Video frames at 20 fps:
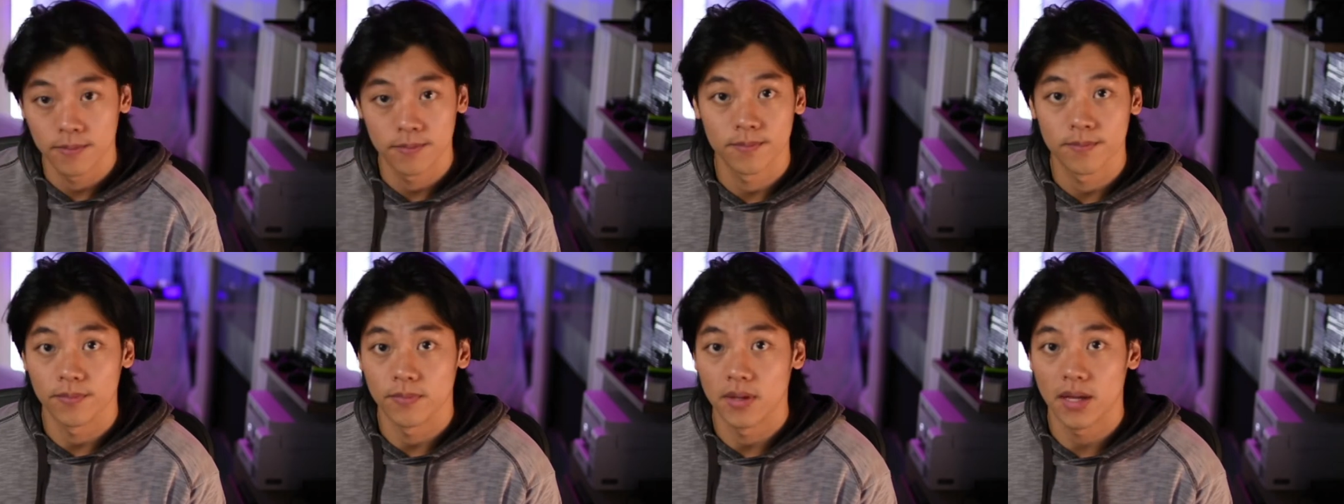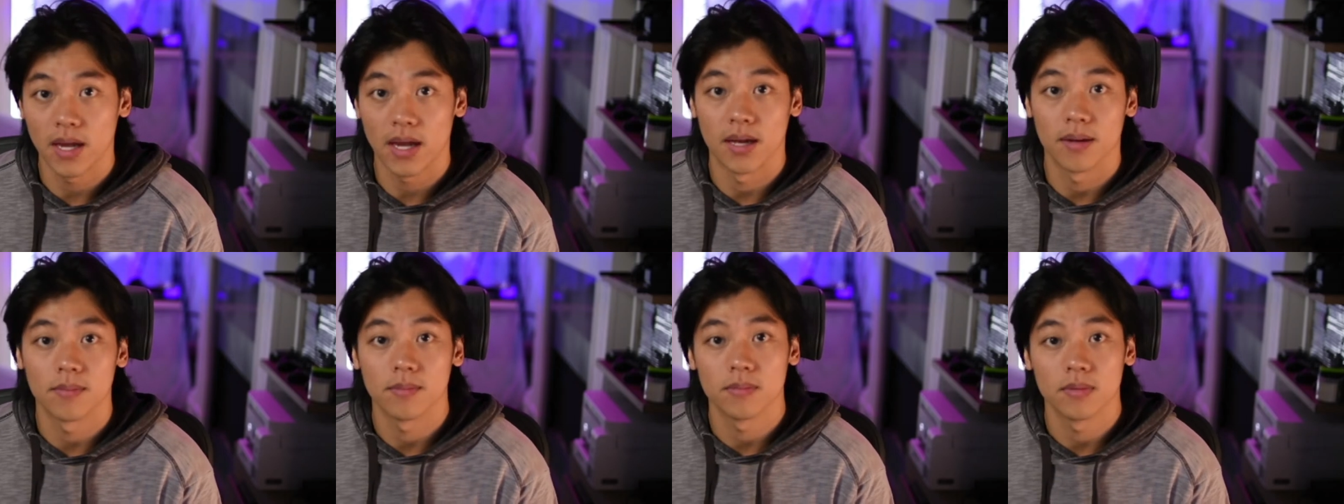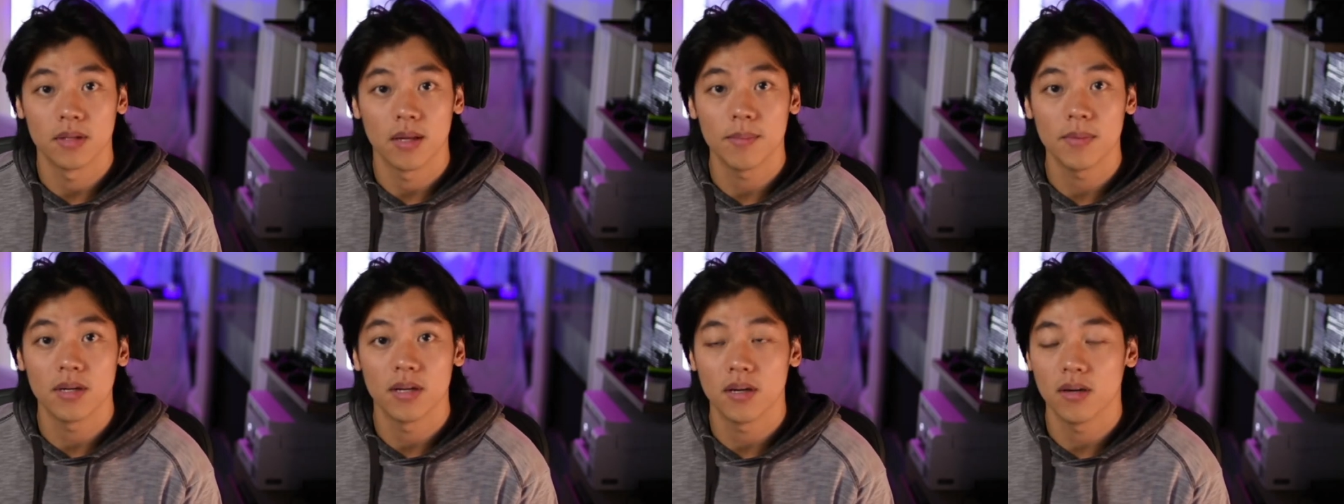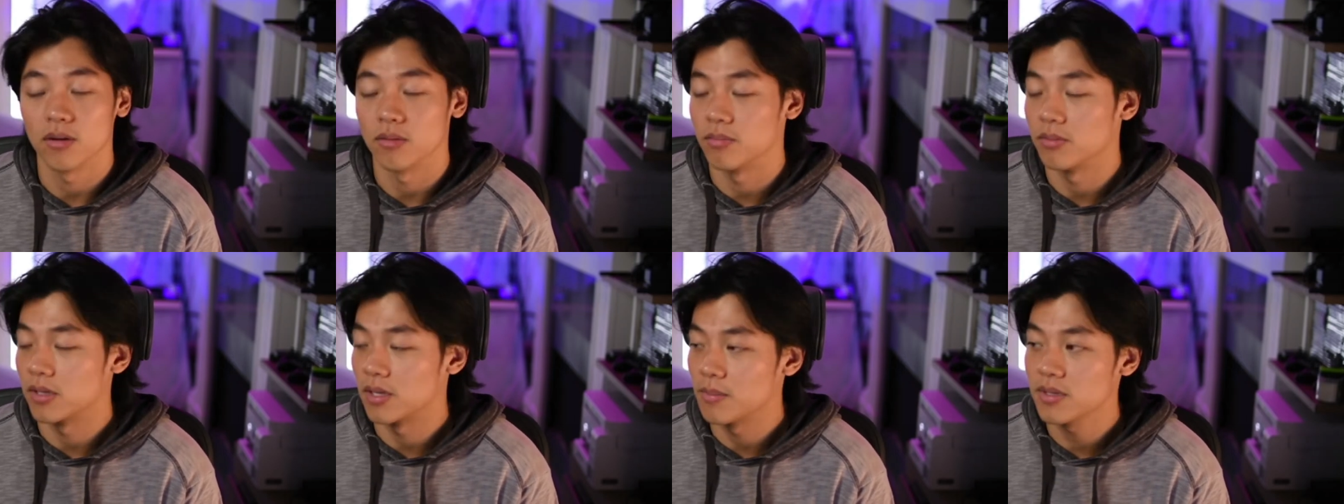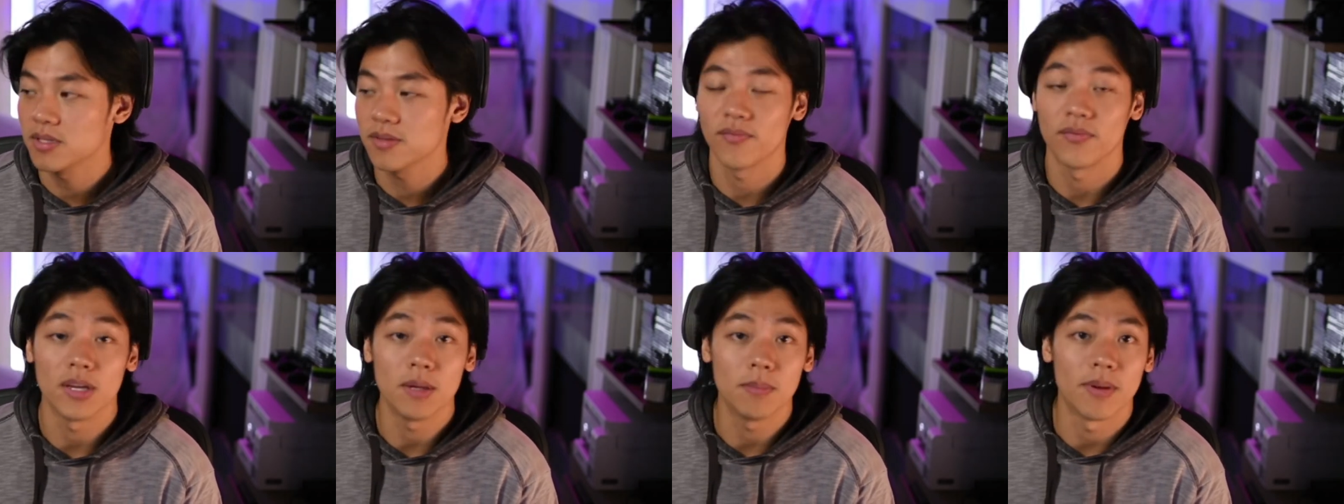yeah, let me know. Give me
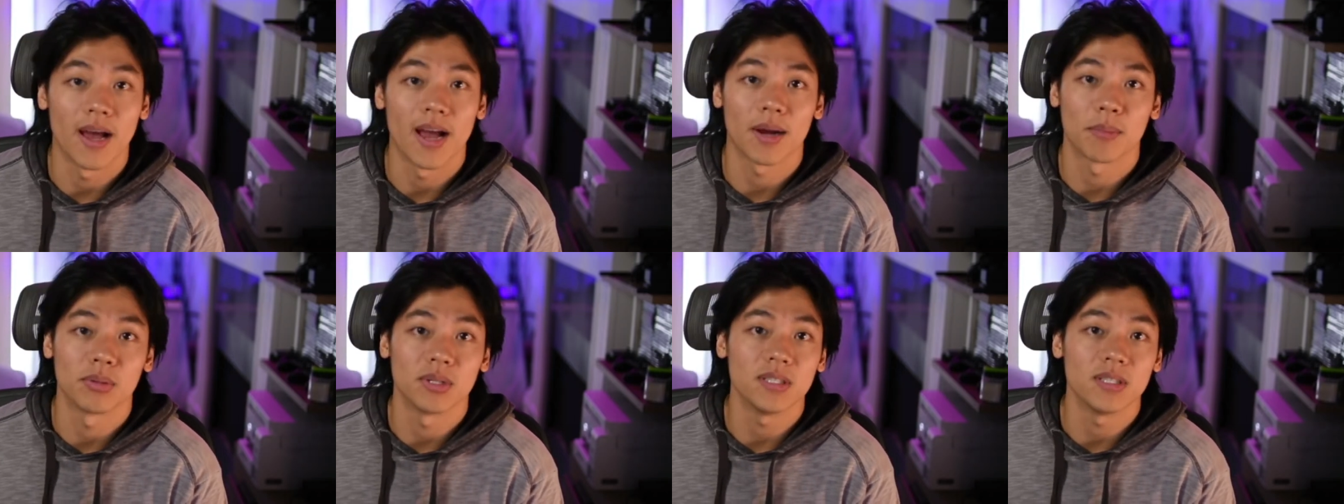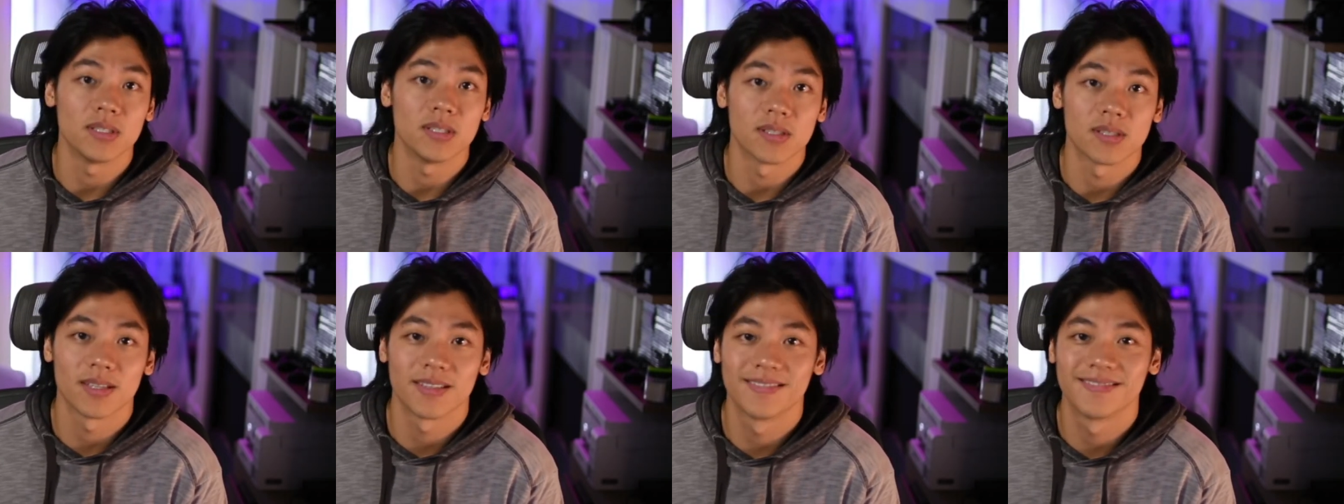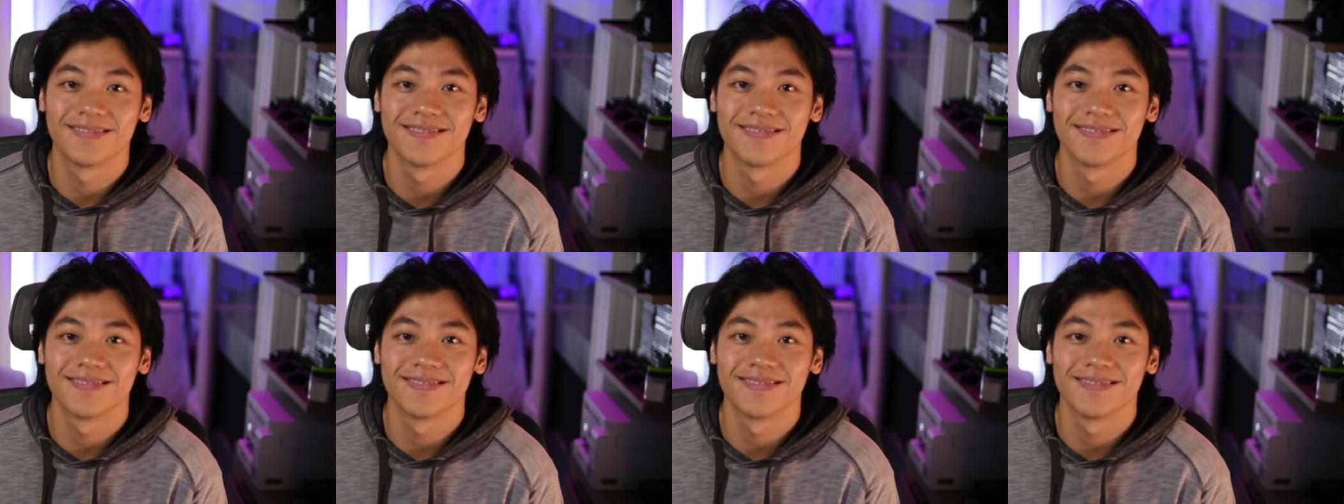some feedback, please.